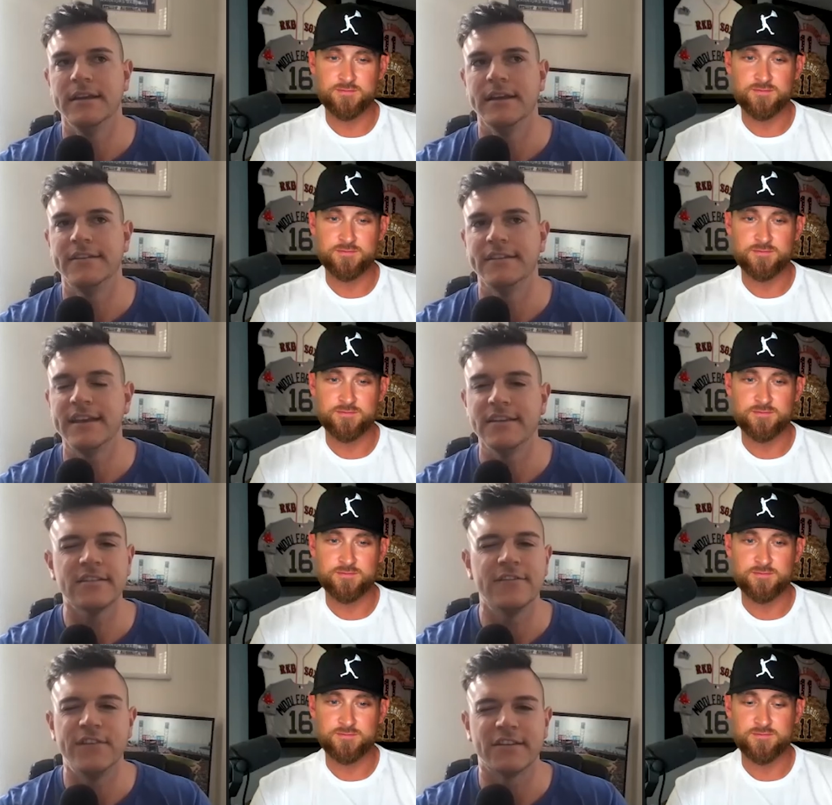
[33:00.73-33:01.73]
Speaker 1: it's
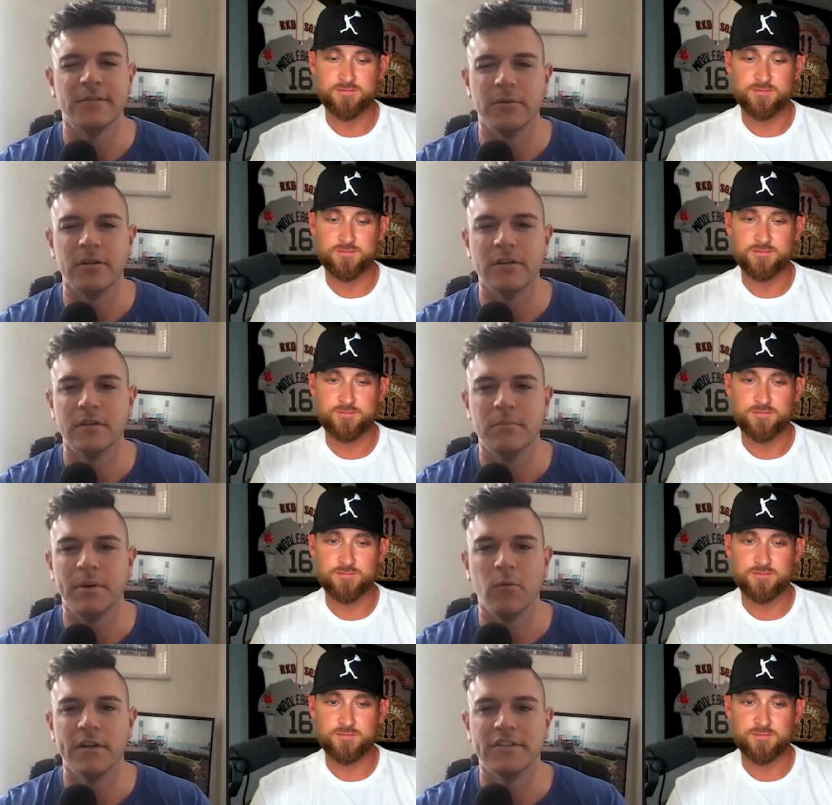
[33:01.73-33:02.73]
easily fixable
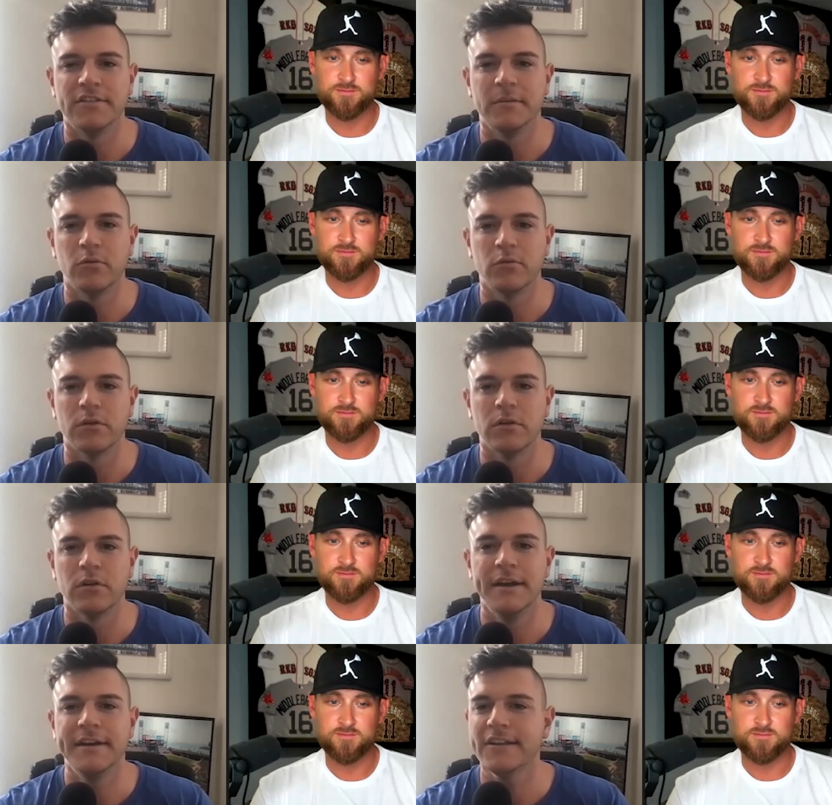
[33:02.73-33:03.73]
by one simple
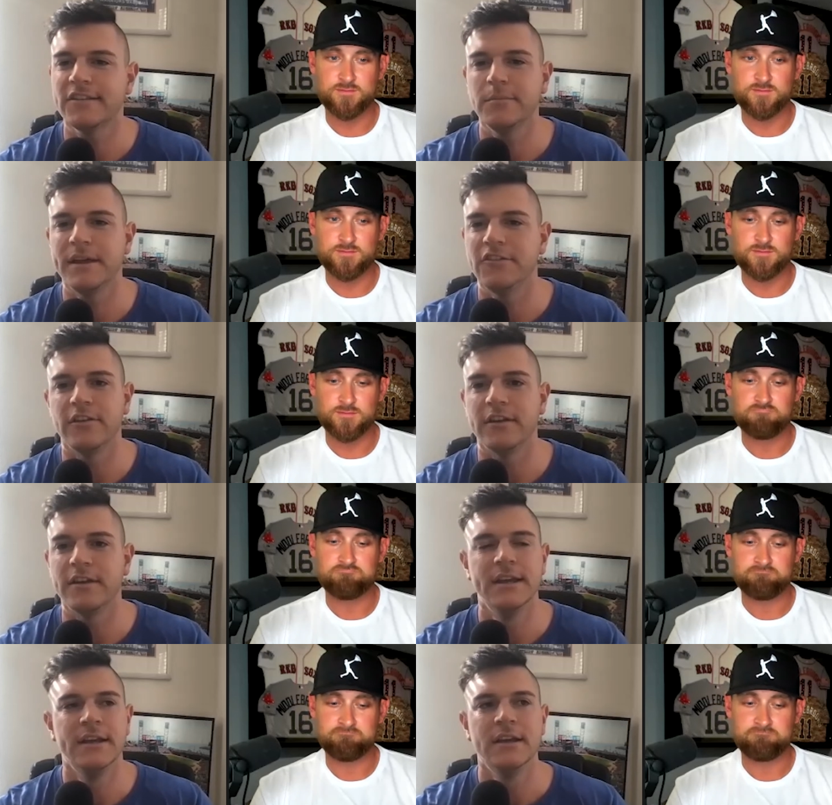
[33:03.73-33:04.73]
rule. And not to
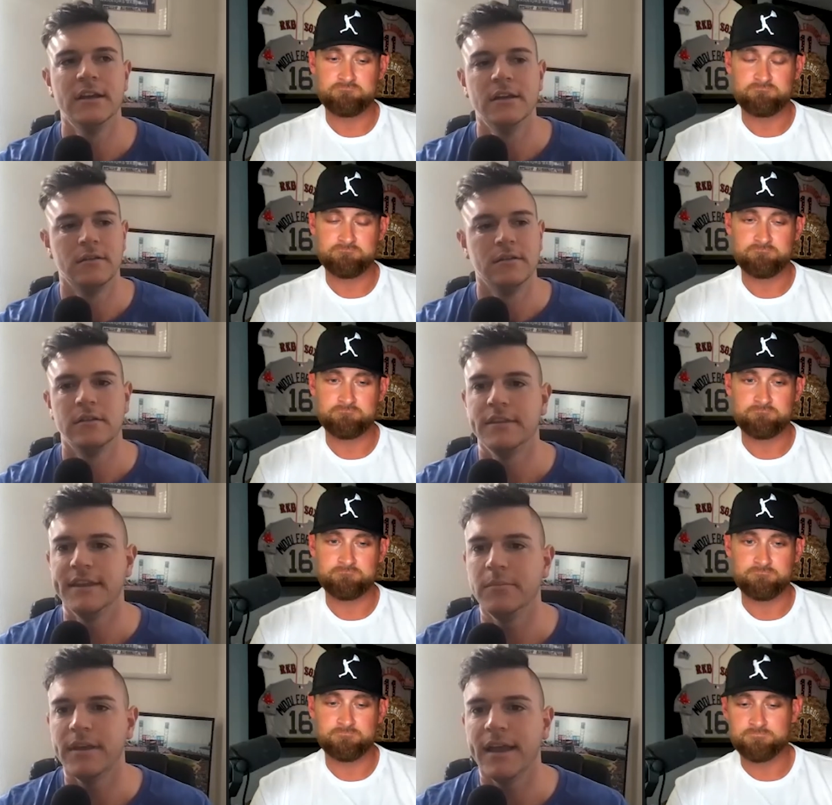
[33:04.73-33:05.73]
mention
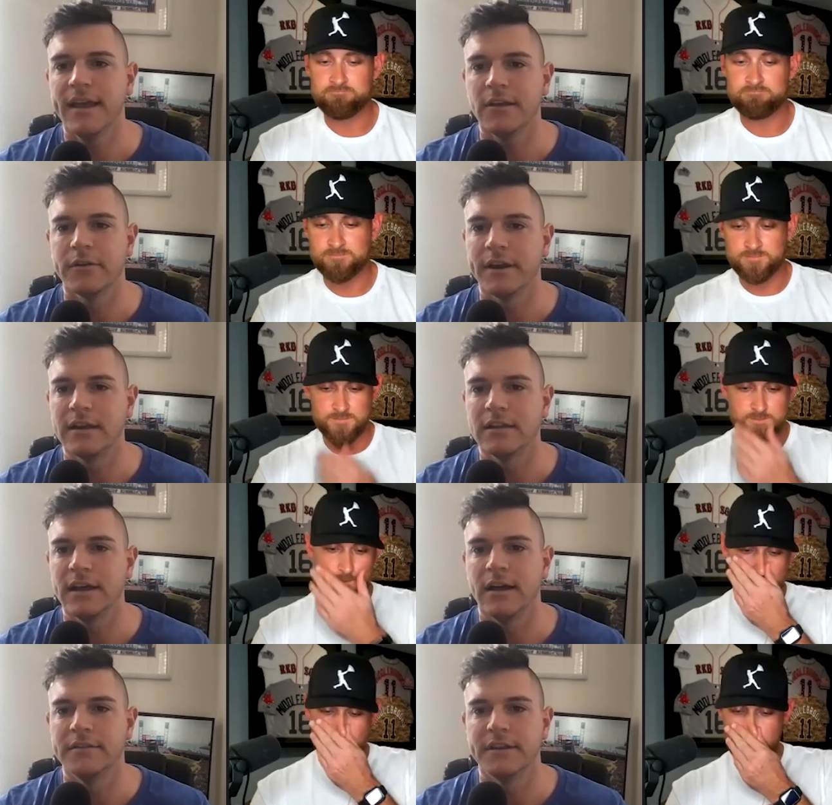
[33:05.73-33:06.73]
the N B A, you are not
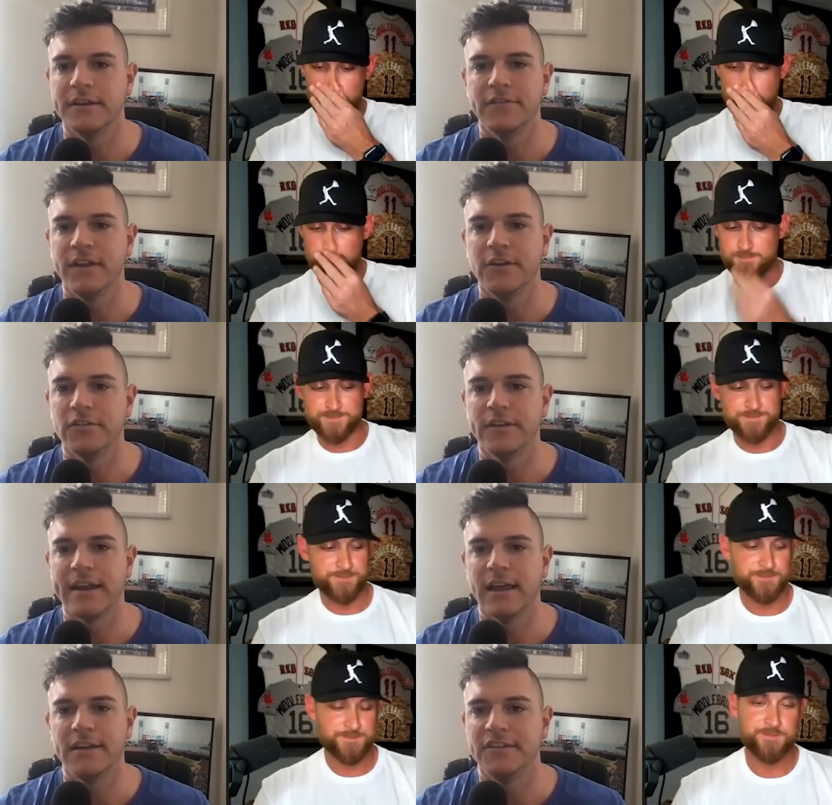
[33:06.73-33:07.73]
allowed, the defender is
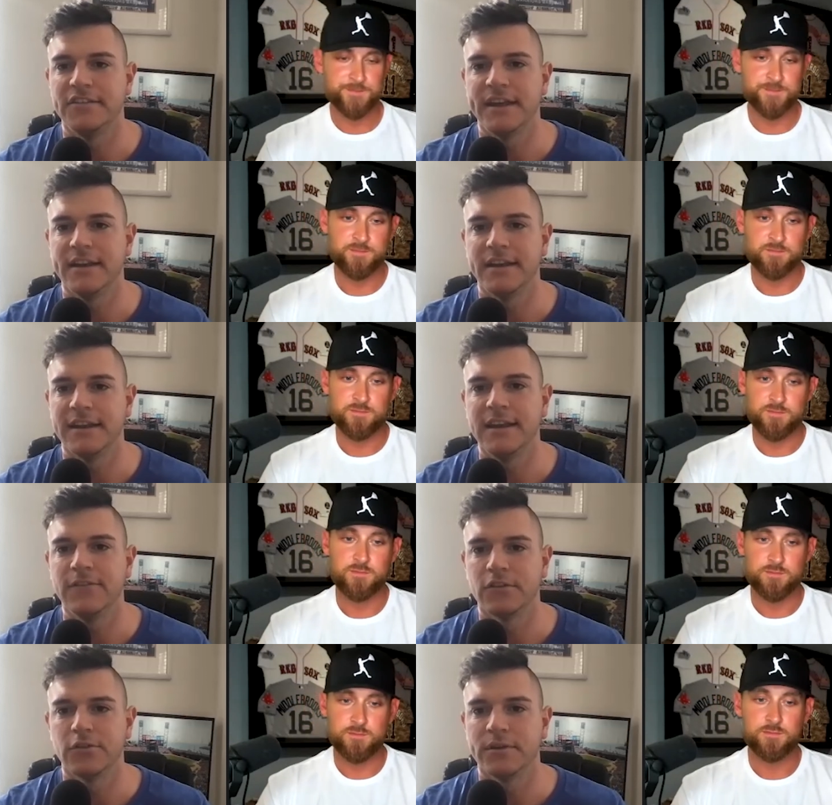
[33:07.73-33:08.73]
not allowed to stand in the
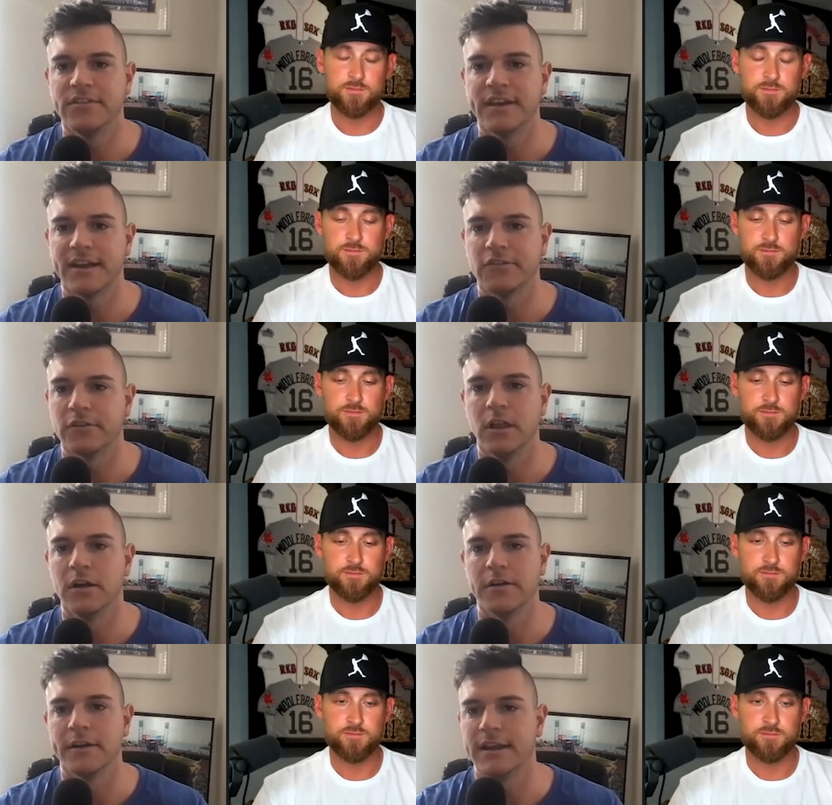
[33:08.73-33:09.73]
key for three seconds or
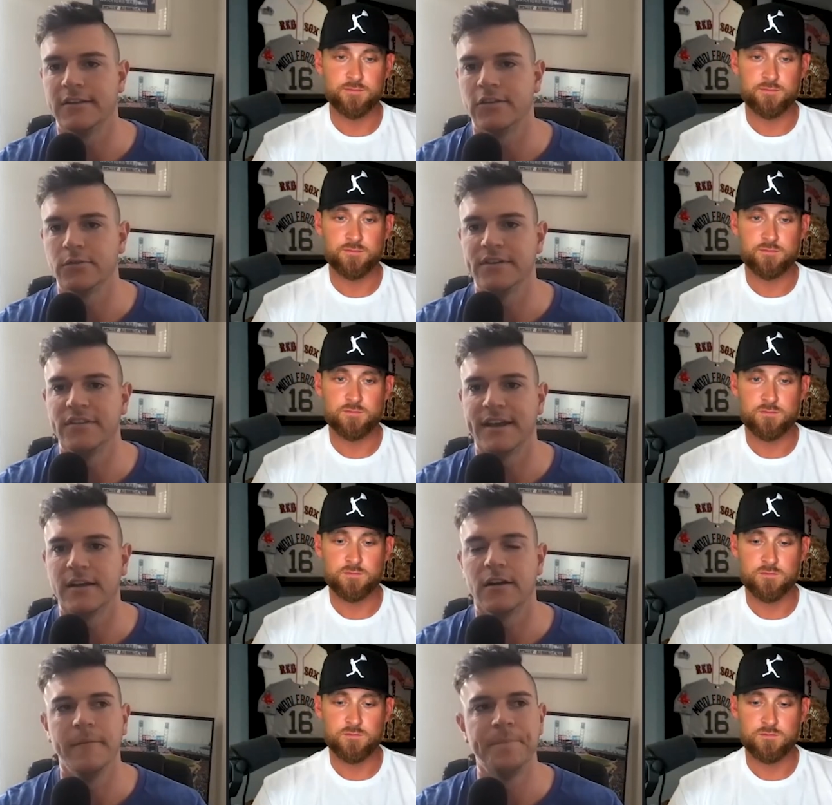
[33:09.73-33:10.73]
longer. It gets a three
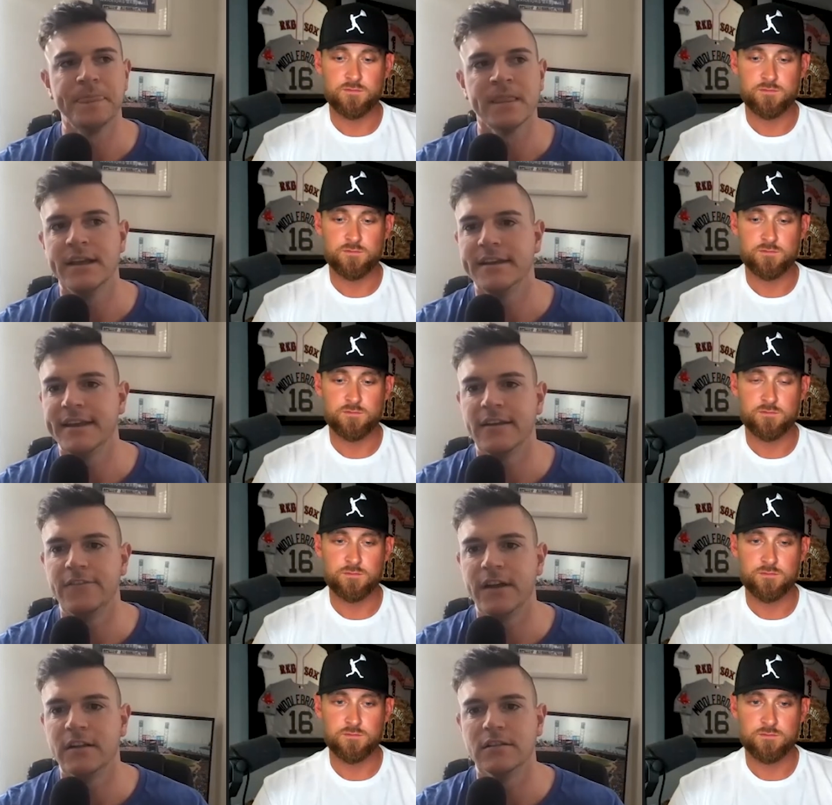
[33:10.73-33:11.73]
second call. In the N
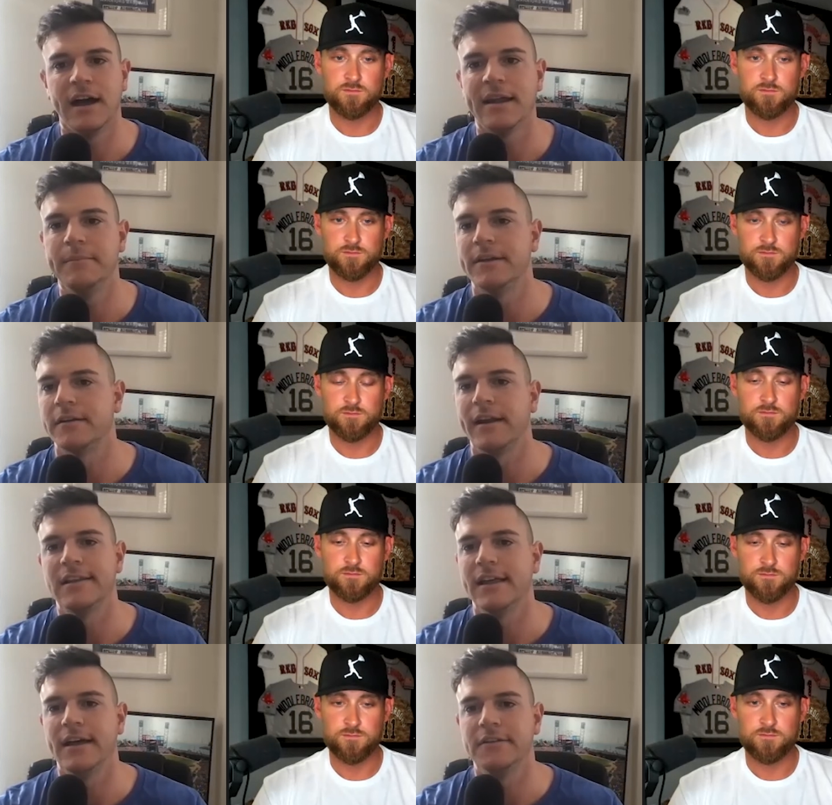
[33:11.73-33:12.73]
F L, linemen are
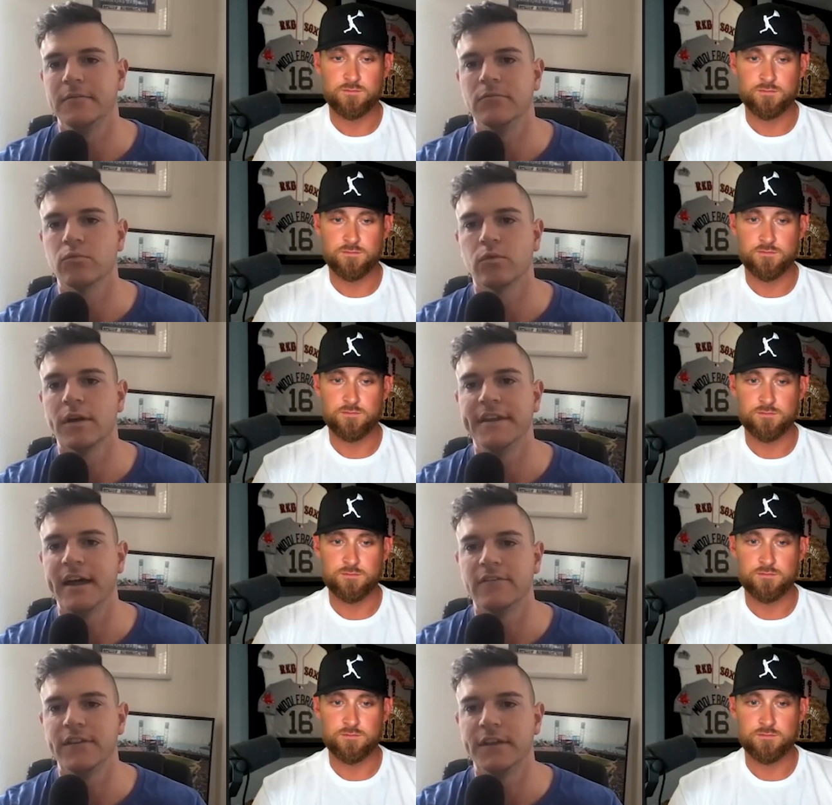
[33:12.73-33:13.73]
not allowed to run
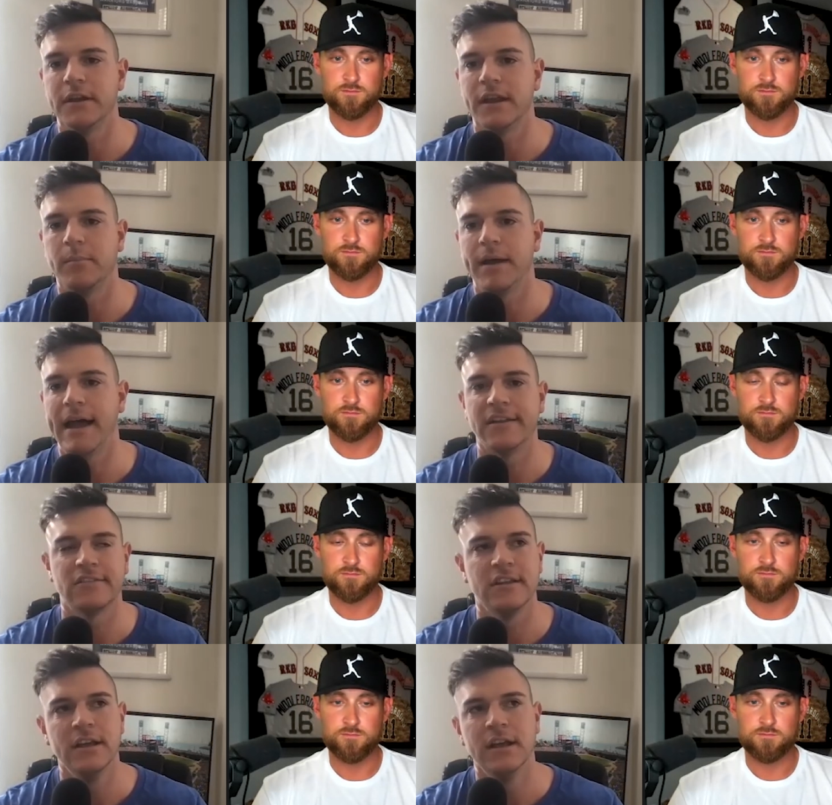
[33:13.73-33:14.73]
downfield on a pass.